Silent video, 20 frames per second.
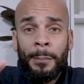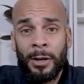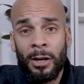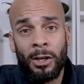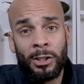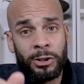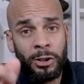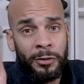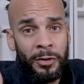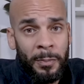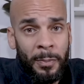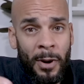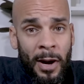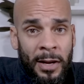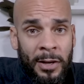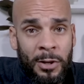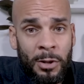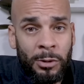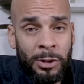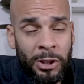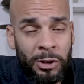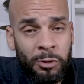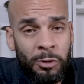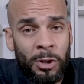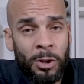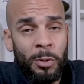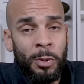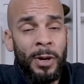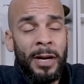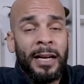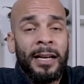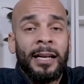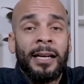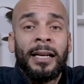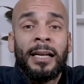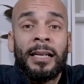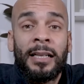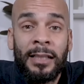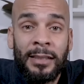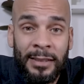But also, if you're brand new, just real quick,
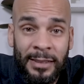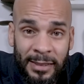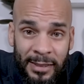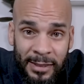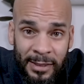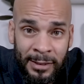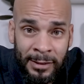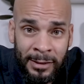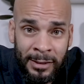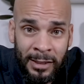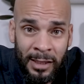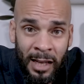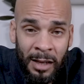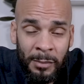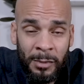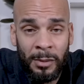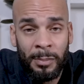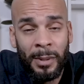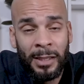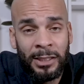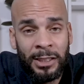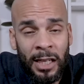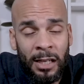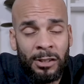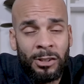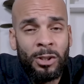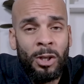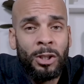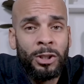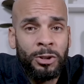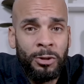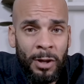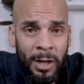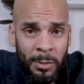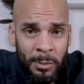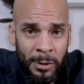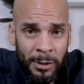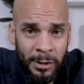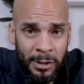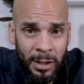this is a disclaimer. My channel is called
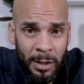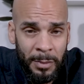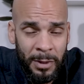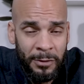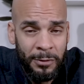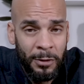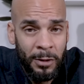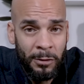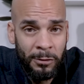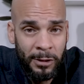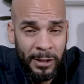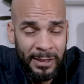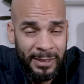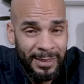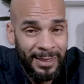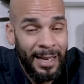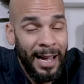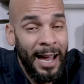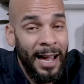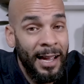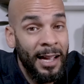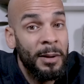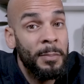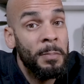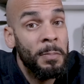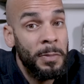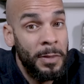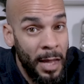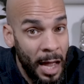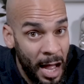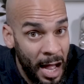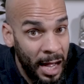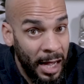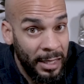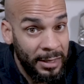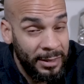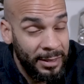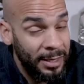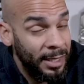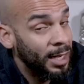Trading with a Dummy for a reason. I am
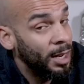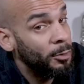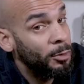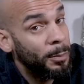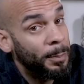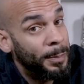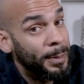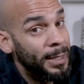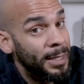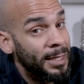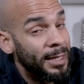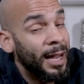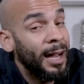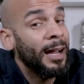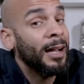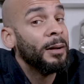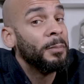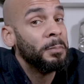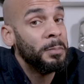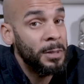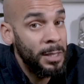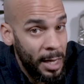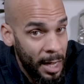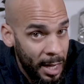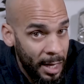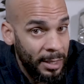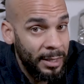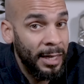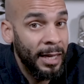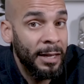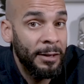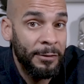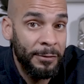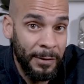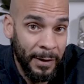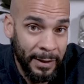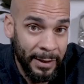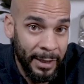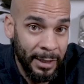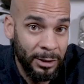not, and I repeat, I am not a
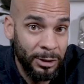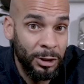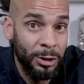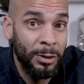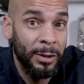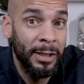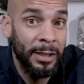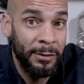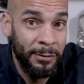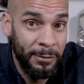financial